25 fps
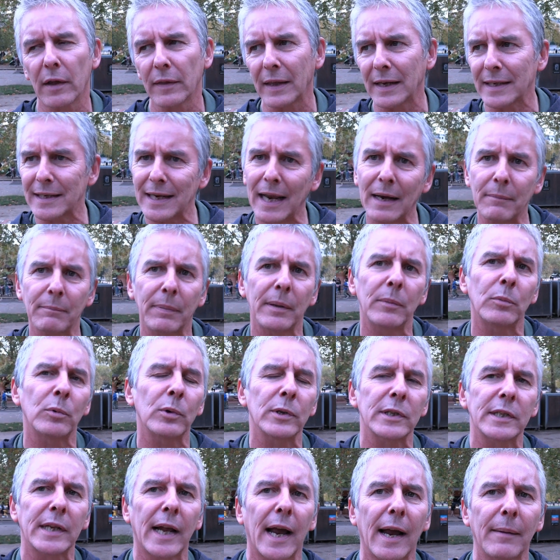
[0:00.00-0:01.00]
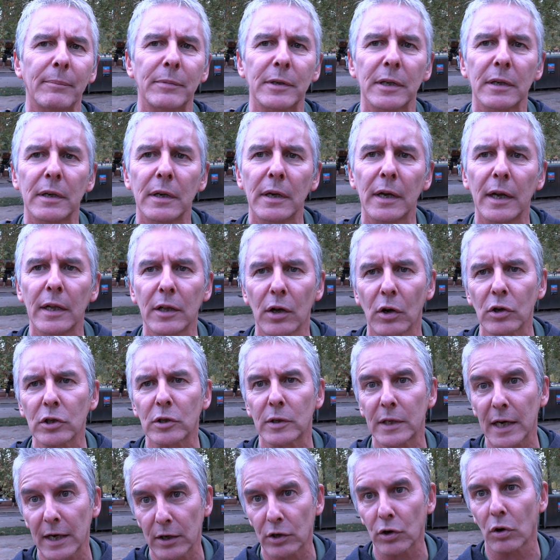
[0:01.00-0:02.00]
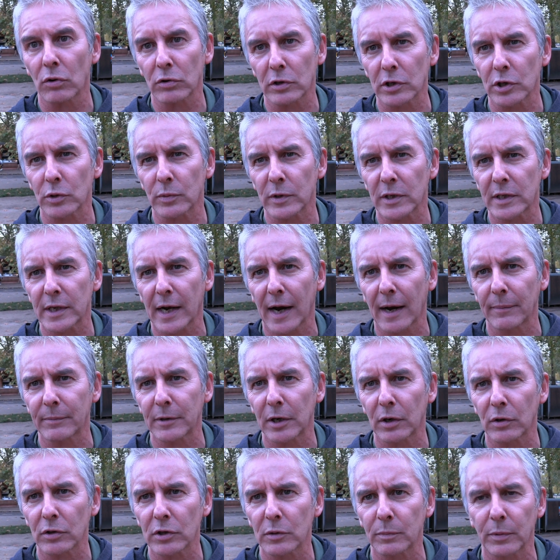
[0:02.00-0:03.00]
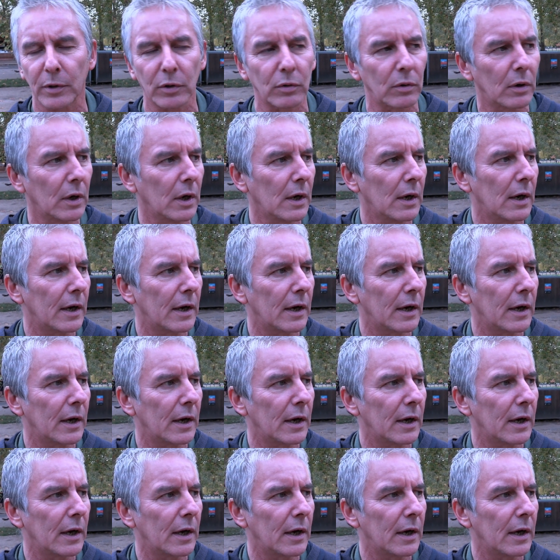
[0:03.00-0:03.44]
I think 10 people were stabbed in the hospital, 10 doctors were stabbed in the hospital.